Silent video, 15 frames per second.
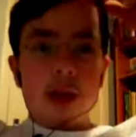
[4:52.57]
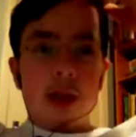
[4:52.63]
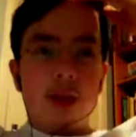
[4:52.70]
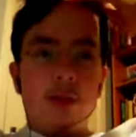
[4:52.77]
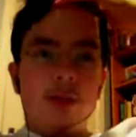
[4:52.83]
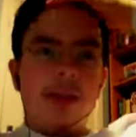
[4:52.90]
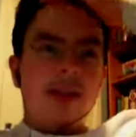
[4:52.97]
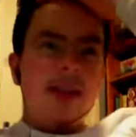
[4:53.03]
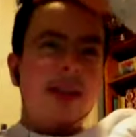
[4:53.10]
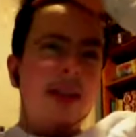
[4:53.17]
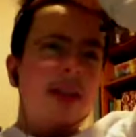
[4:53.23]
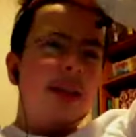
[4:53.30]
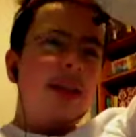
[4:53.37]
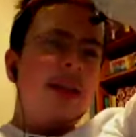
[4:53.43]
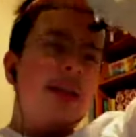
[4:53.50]
it was
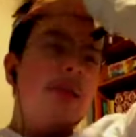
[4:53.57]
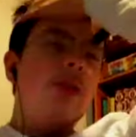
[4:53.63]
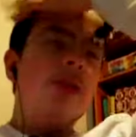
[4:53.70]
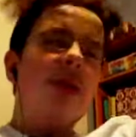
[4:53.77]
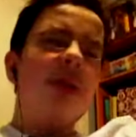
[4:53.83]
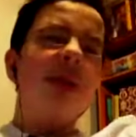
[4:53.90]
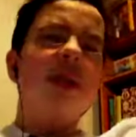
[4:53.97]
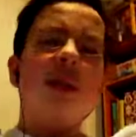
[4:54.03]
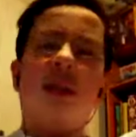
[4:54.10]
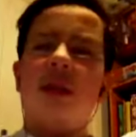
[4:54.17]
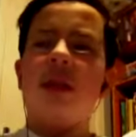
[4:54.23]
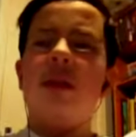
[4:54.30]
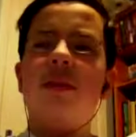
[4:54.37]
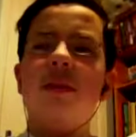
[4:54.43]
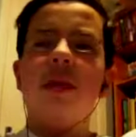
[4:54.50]

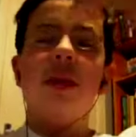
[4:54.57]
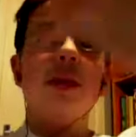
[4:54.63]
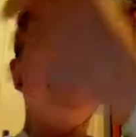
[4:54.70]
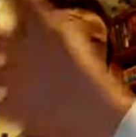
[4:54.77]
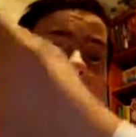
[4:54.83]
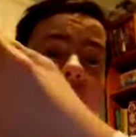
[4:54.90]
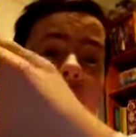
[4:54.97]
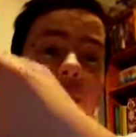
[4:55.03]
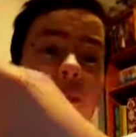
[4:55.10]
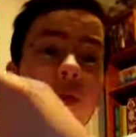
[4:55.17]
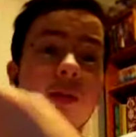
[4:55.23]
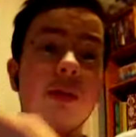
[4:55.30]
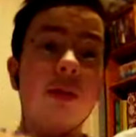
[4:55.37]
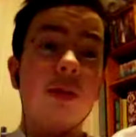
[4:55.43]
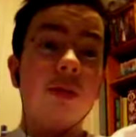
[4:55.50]
decent. But his
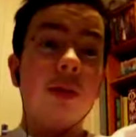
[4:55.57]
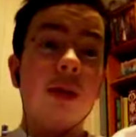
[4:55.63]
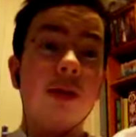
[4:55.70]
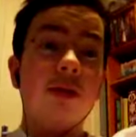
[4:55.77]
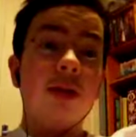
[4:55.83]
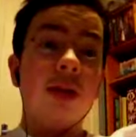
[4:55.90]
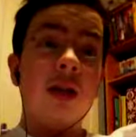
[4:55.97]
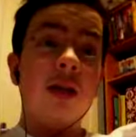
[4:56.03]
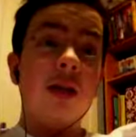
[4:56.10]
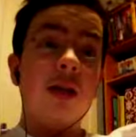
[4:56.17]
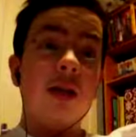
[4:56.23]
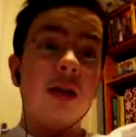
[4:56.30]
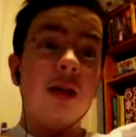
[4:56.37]
performance in Blade Trinity...